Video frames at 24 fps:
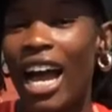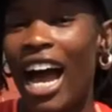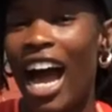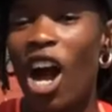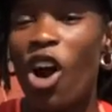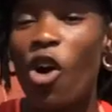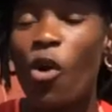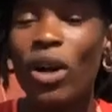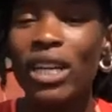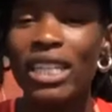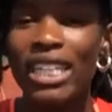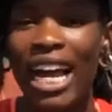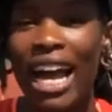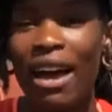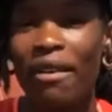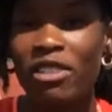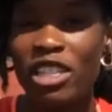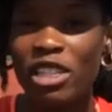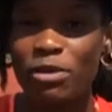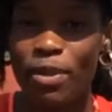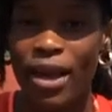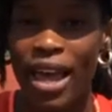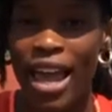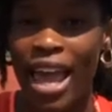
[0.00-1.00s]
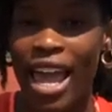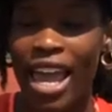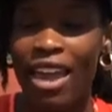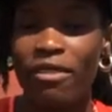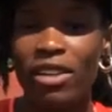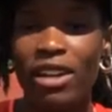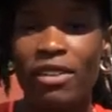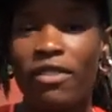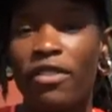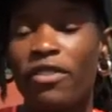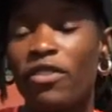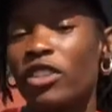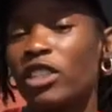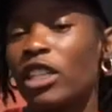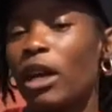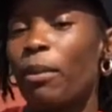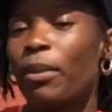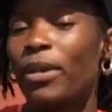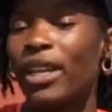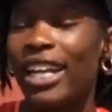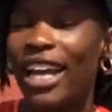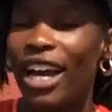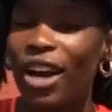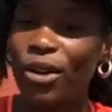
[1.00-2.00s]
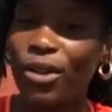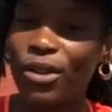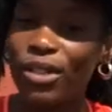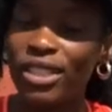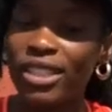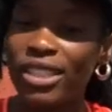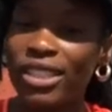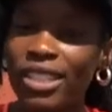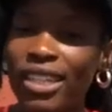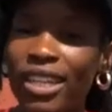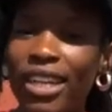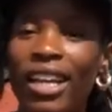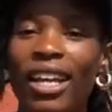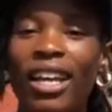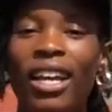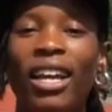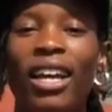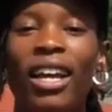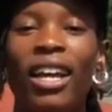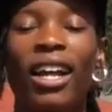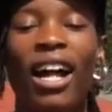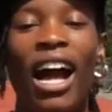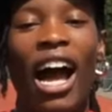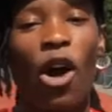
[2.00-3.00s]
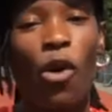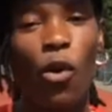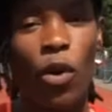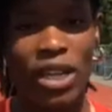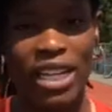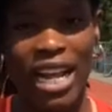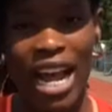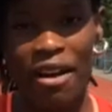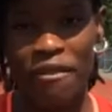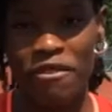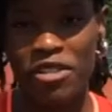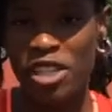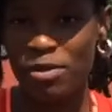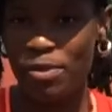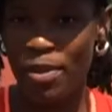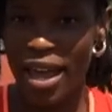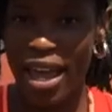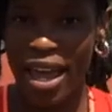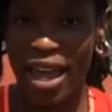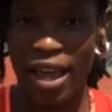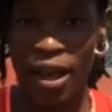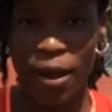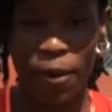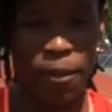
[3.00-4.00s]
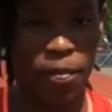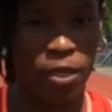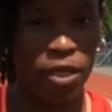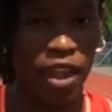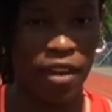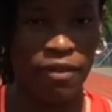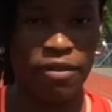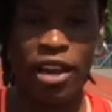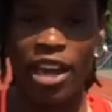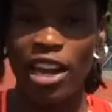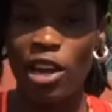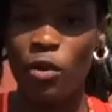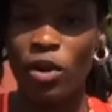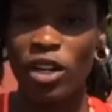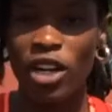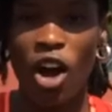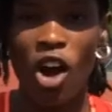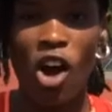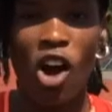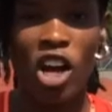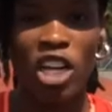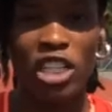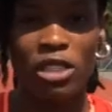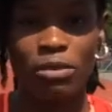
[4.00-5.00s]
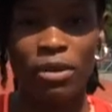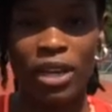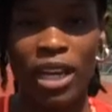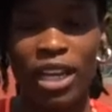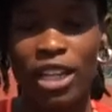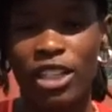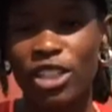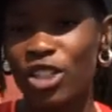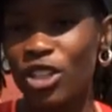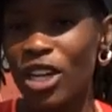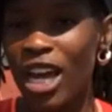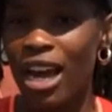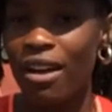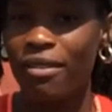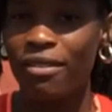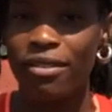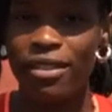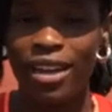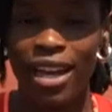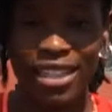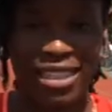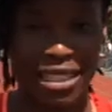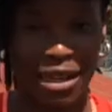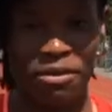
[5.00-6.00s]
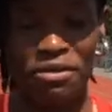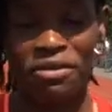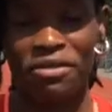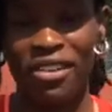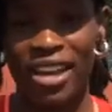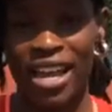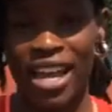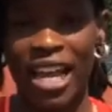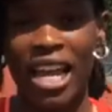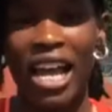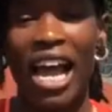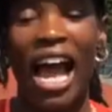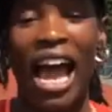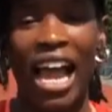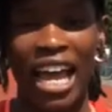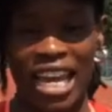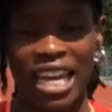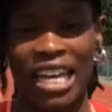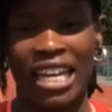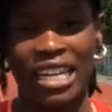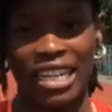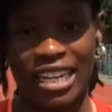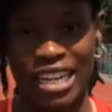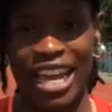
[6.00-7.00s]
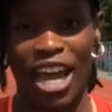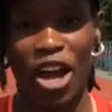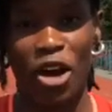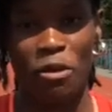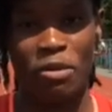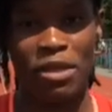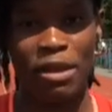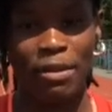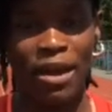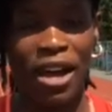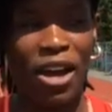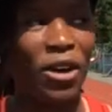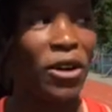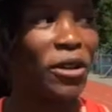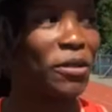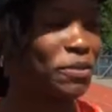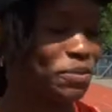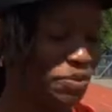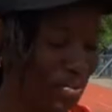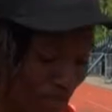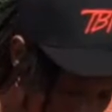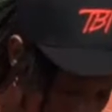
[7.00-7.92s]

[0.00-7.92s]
I always have spare, even if it's for somebody else, I always have spare. So if anyone asks me, do you have something, I can help them out.